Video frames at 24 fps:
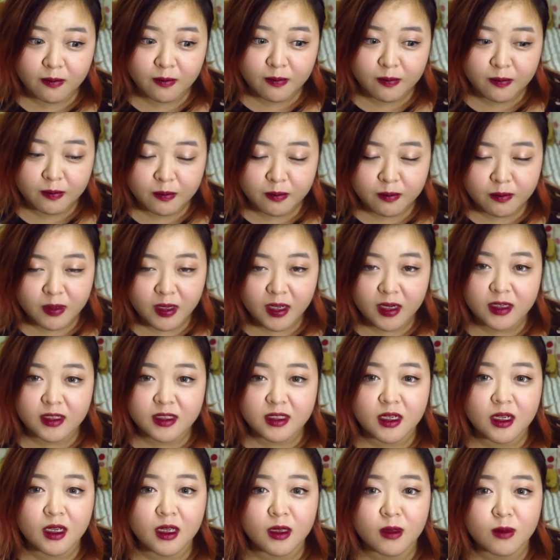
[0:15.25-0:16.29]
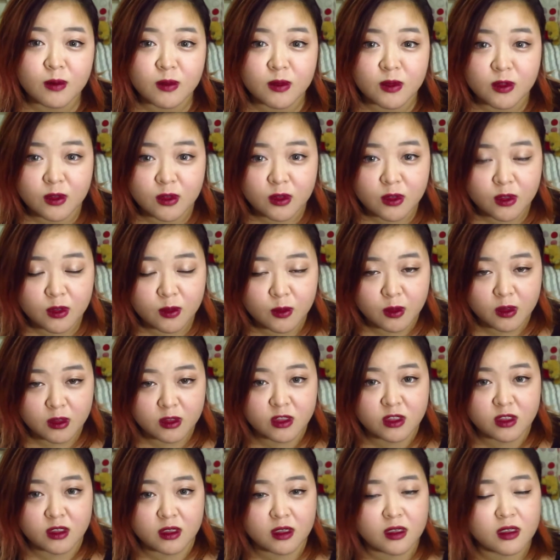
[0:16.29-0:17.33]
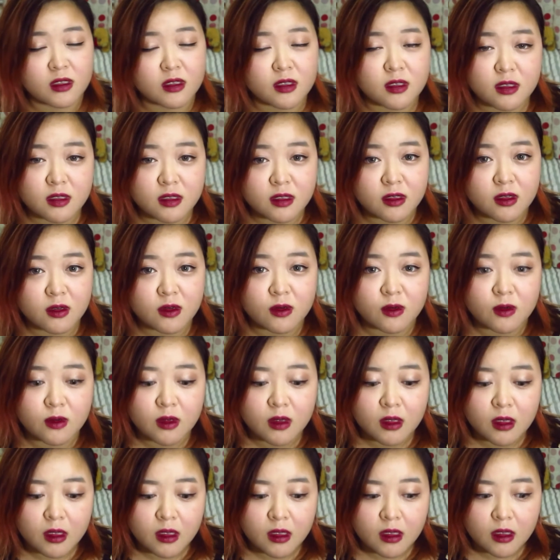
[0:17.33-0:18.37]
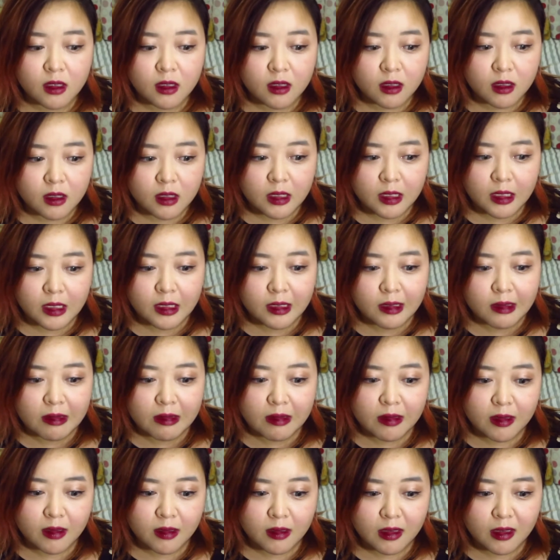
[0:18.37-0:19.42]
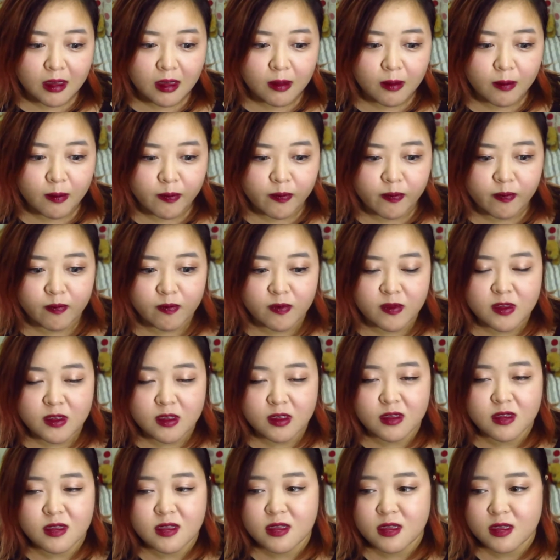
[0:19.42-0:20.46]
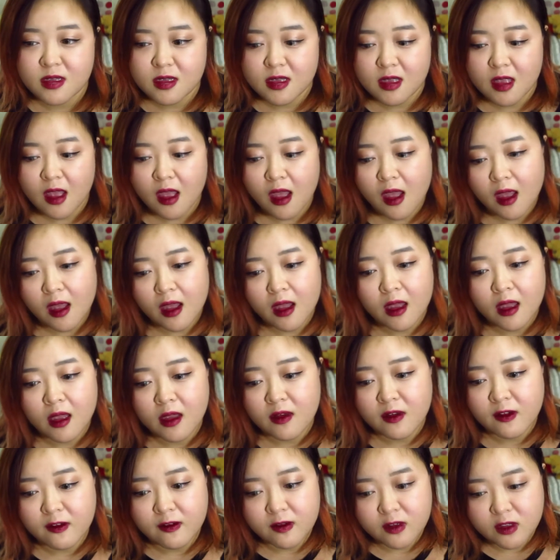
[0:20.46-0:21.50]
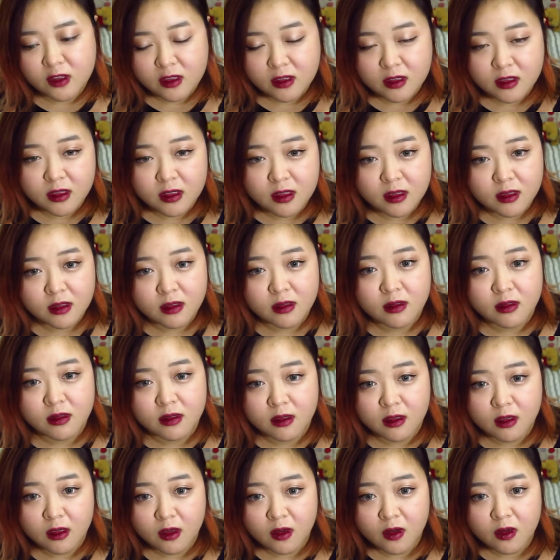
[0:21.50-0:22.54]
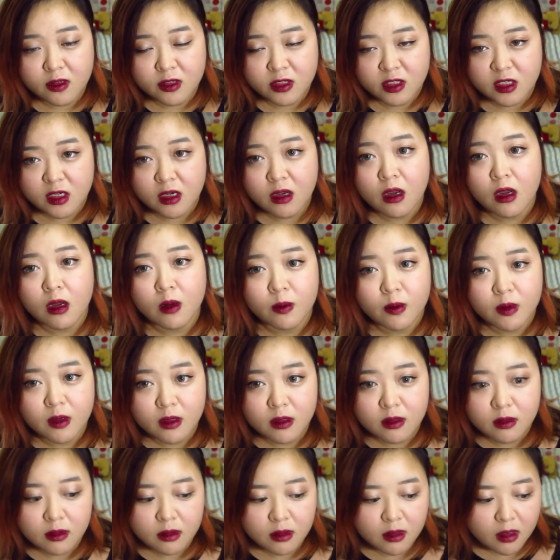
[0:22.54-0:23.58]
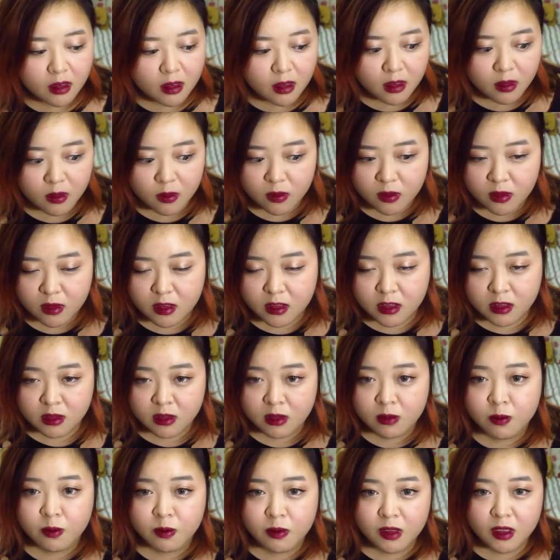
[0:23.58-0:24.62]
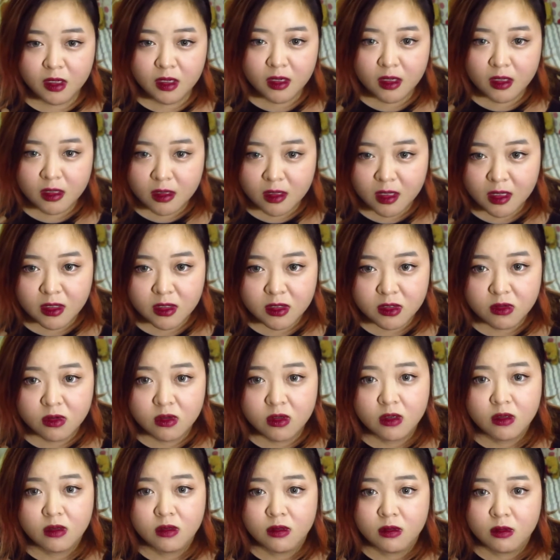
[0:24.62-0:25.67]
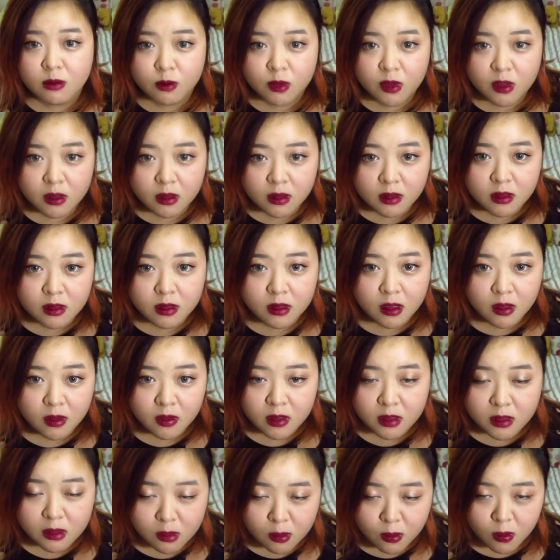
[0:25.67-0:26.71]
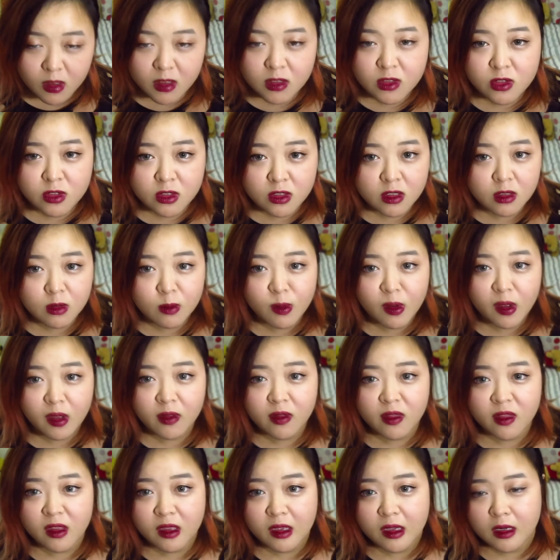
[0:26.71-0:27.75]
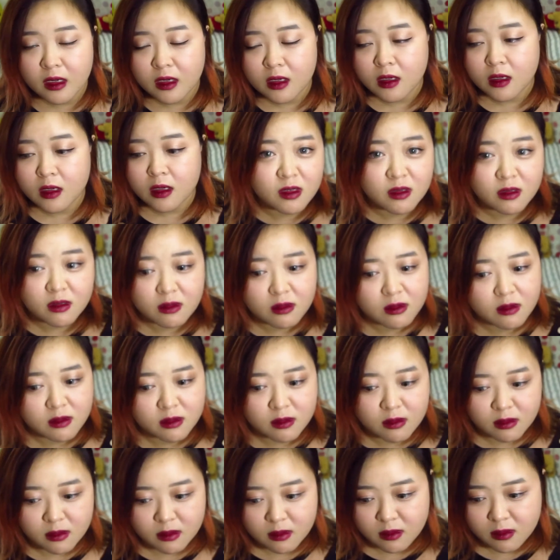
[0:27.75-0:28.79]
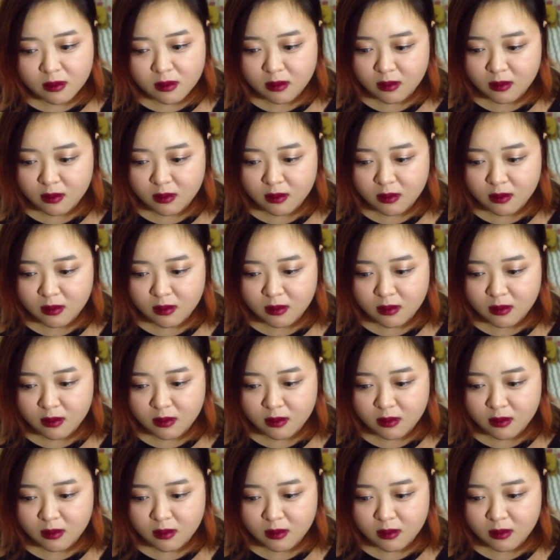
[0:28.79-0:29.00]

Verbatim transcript: mm, by the time you're watching this, so yeah. Since I just got a job and yeah, I will explain it later on because there's a question about that and